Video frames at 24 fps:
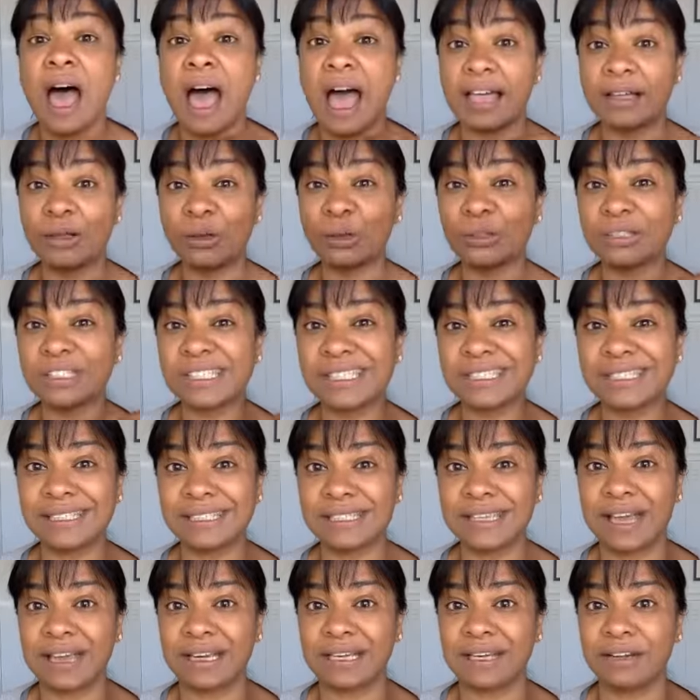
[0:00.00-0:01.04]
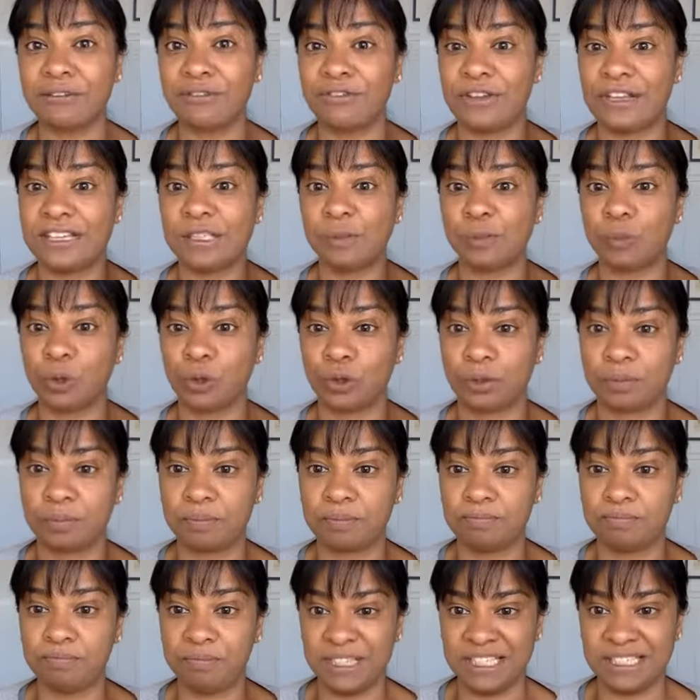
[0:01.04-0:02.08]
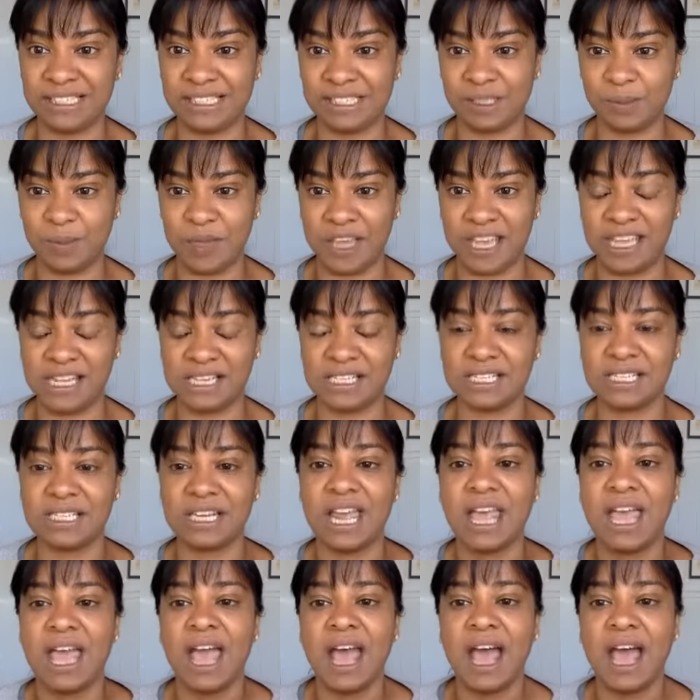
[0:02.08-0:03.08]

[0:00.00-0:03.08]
I also started a Facebook business page.